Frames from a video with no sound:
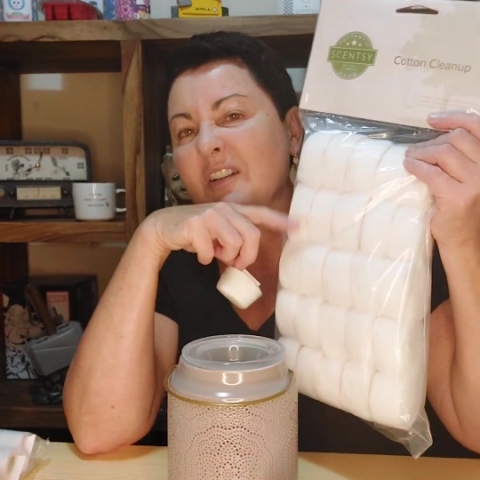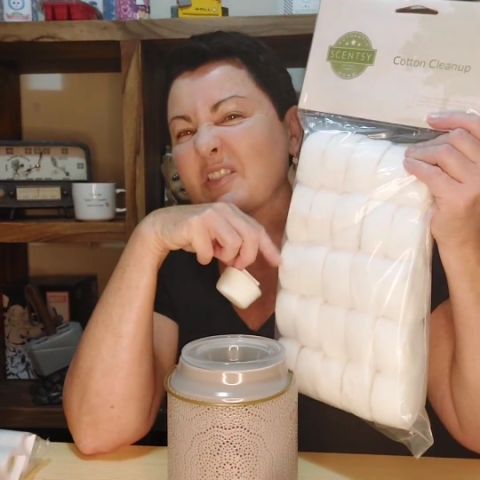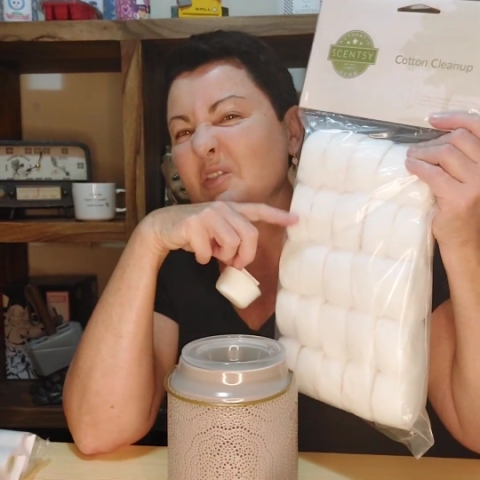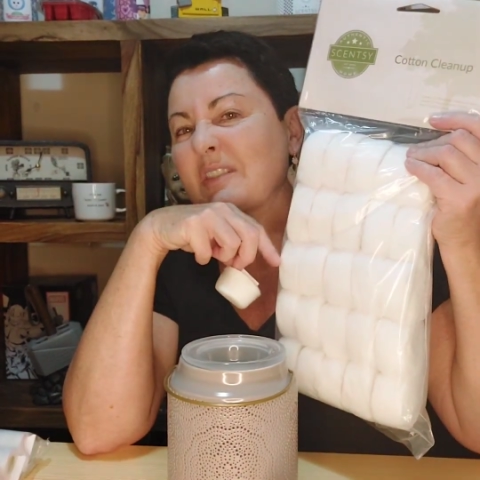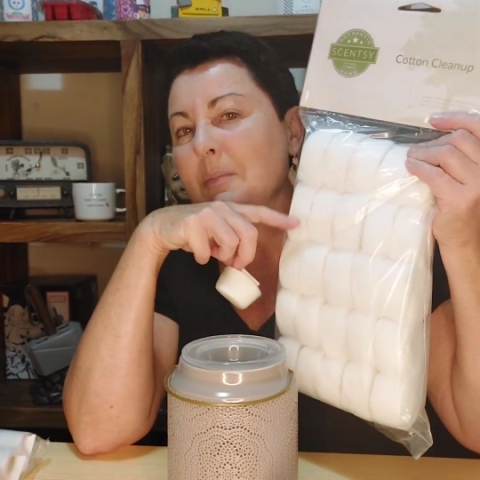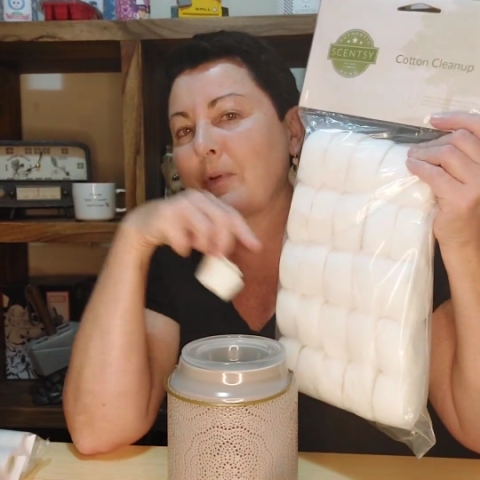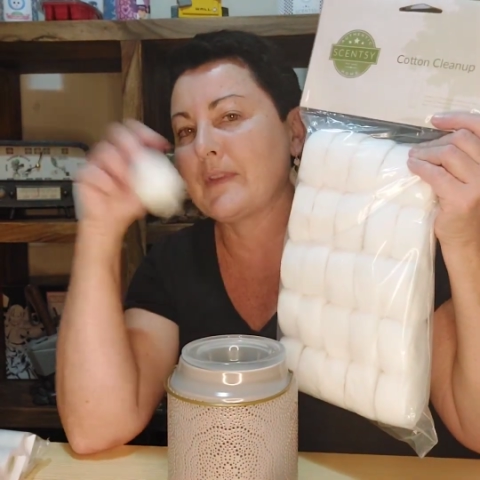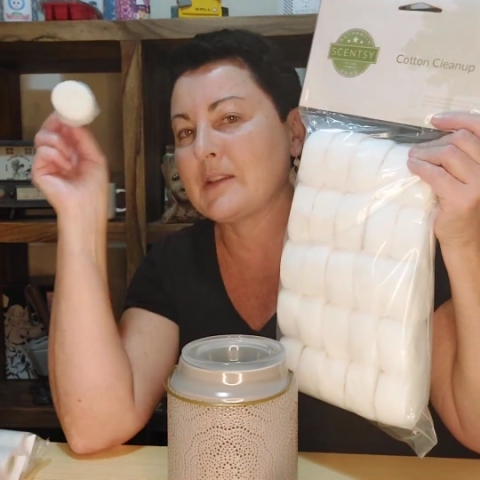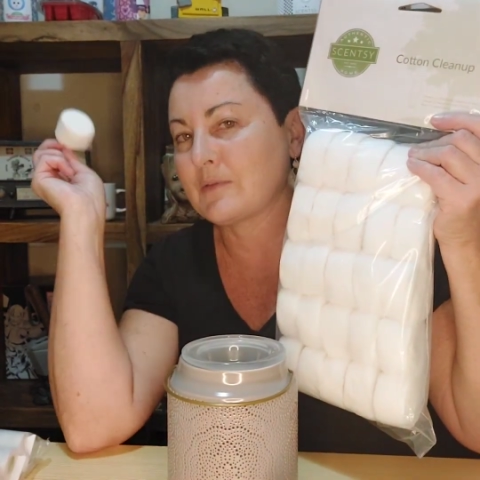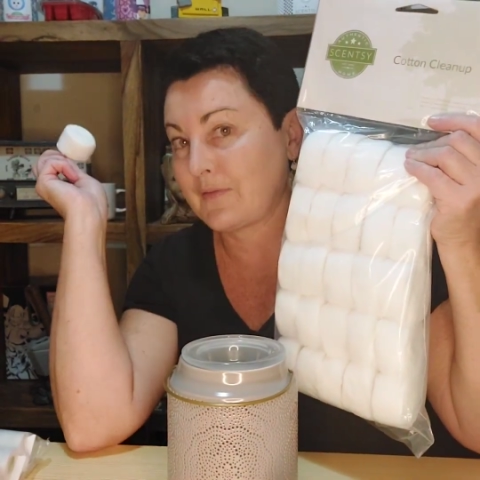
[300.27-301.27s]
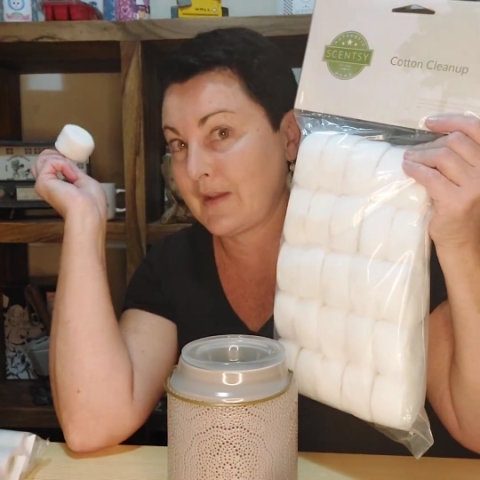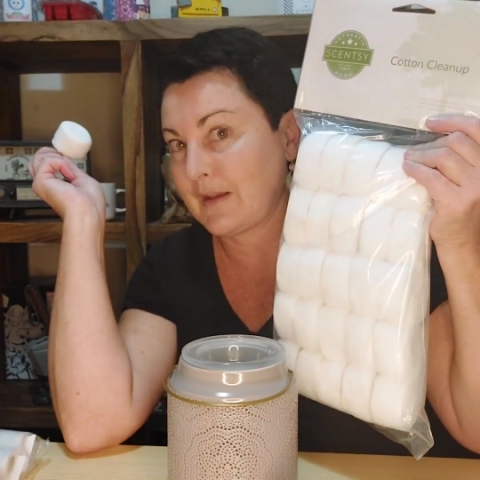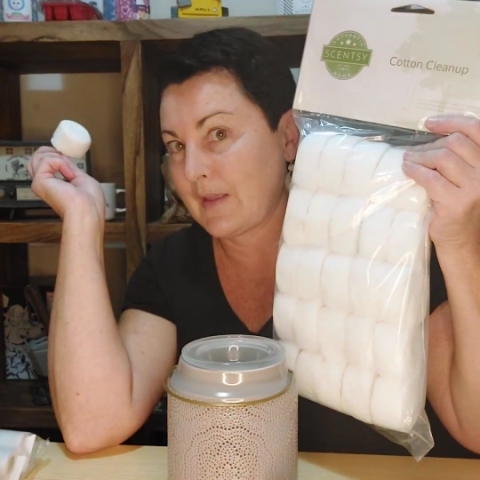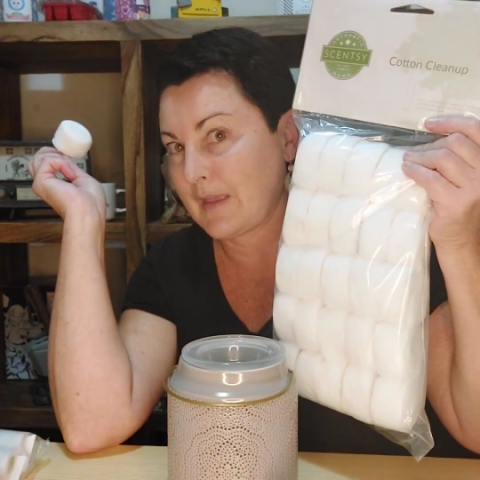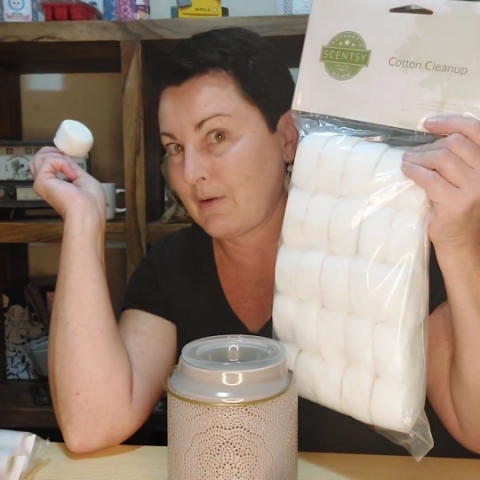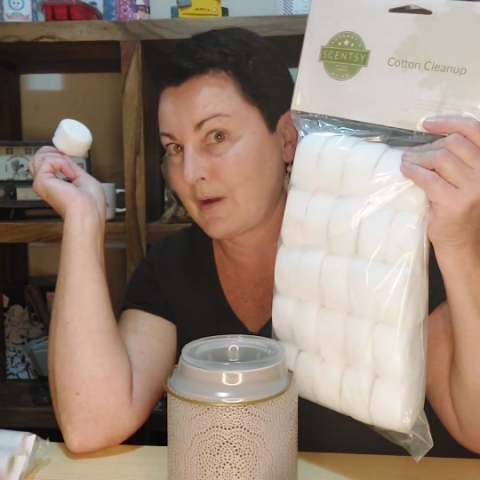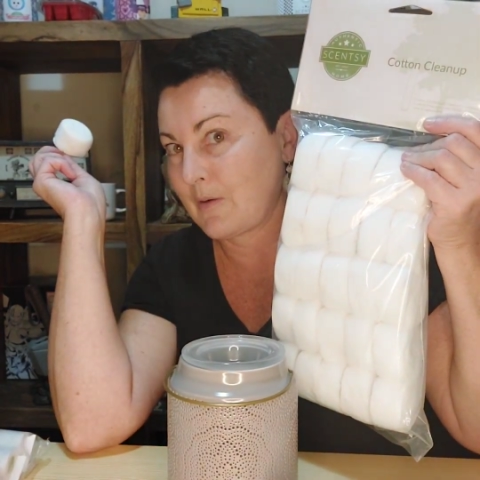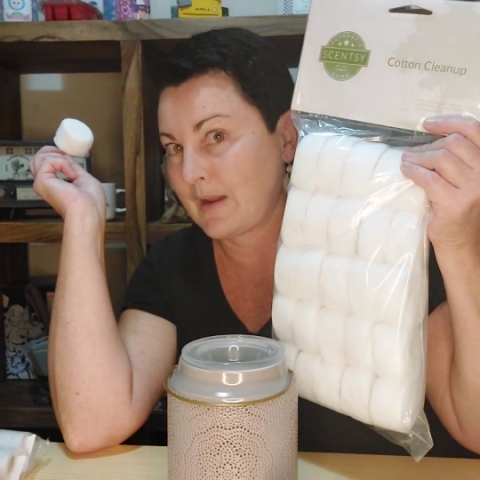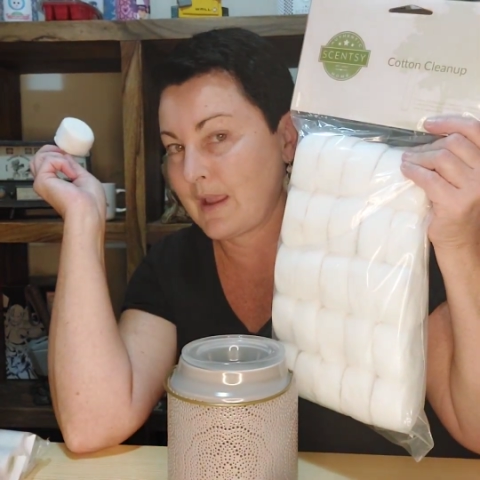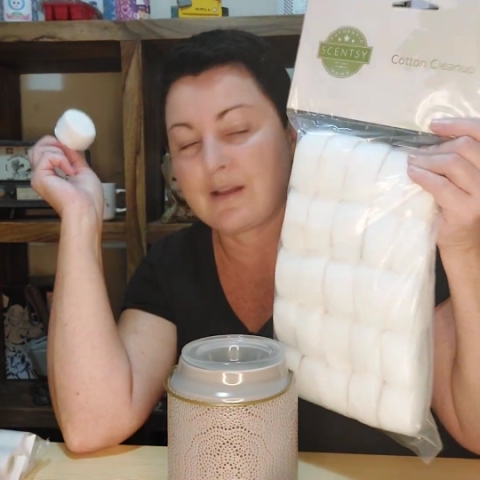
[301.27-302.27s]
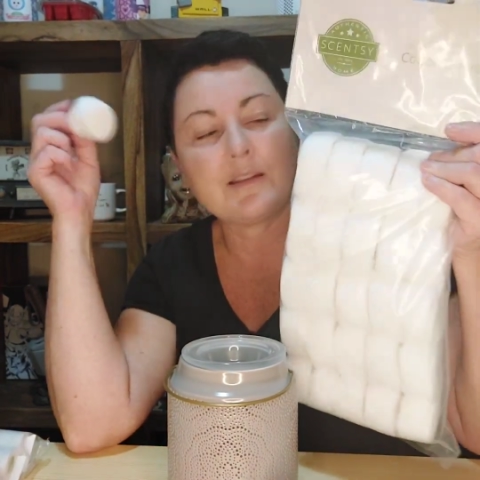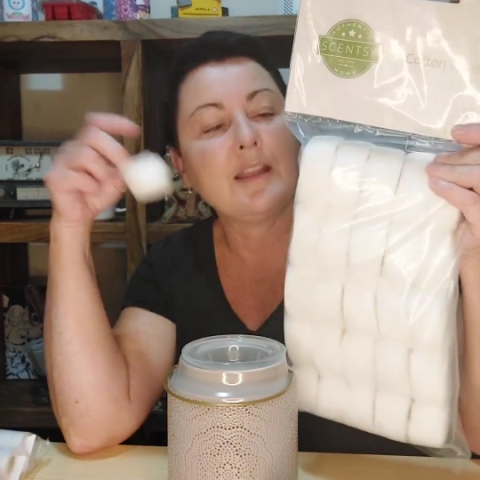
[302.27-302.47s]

I stocked up on these when I found out they were going out.